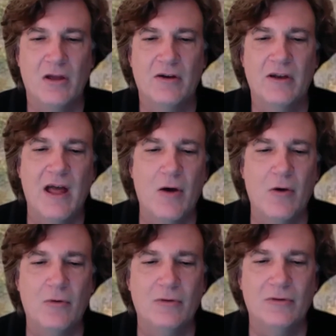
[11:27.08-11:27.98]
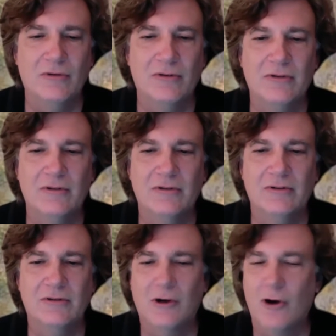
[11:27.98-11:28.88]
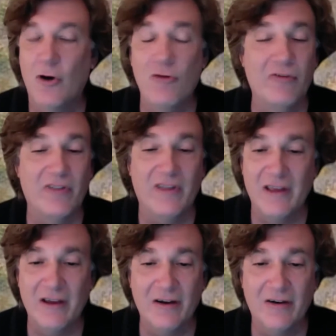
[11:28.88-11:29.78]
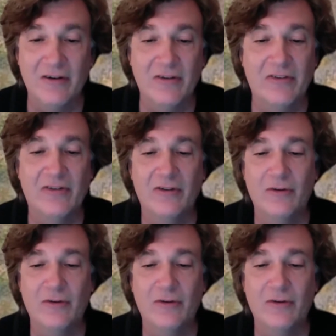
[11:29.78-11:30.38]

Now, over the years,